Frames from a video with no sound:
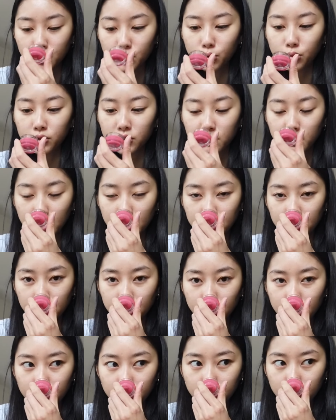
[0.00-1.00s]
Ooh, it smells
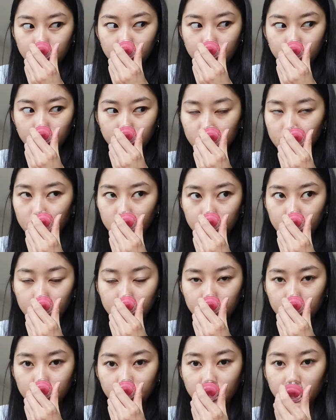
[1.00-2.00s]
good.
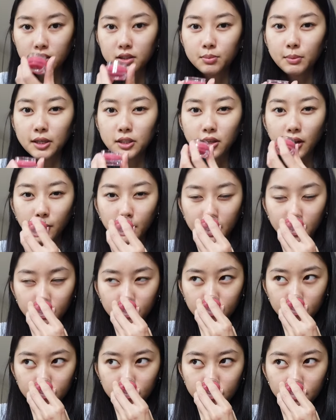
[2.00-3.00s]
It smells a little bit
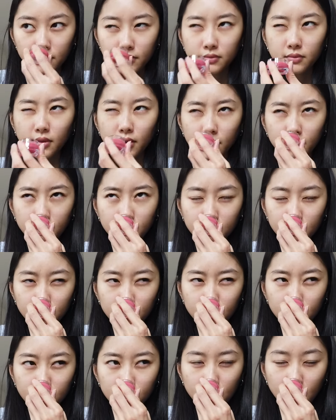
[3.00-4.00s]

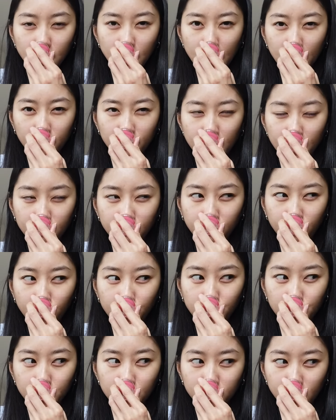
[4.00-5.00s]
like red
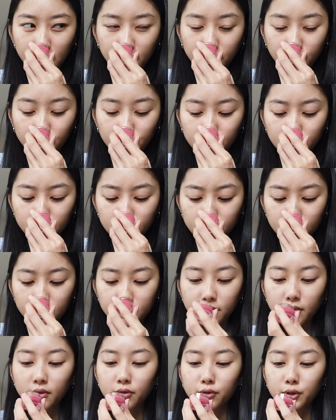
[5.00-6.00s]
fruit, red fruit
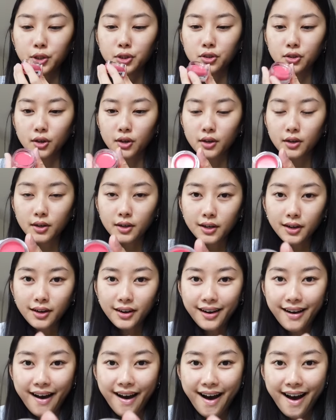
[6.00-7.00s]
for sure.
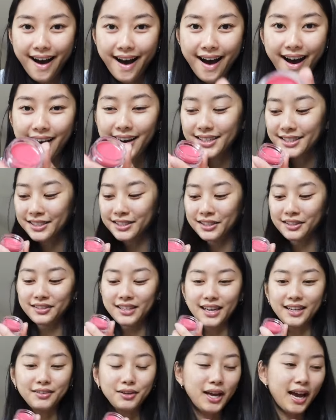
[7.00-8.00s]
So
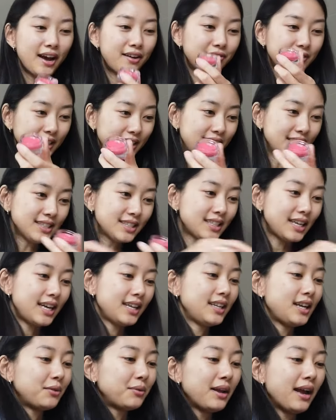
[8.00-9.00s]
then you have this,
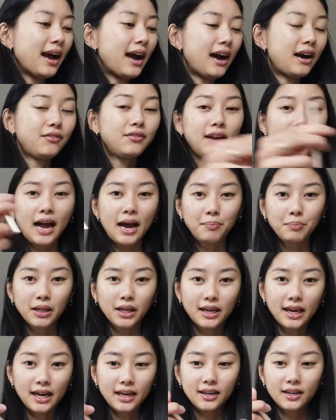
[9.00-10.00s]
and then we have the
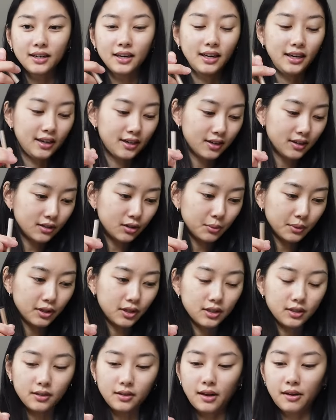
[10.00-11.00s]
applicator here. Oh my
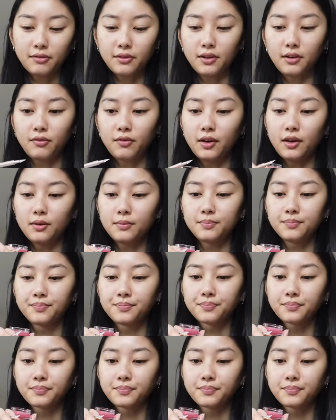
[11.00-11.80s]
god, it fell.